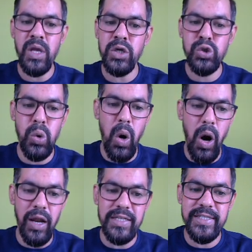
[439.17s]
so
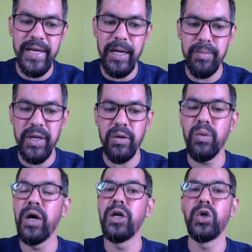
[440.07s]
all statement
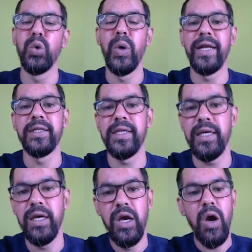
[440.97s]
1, 2 and 3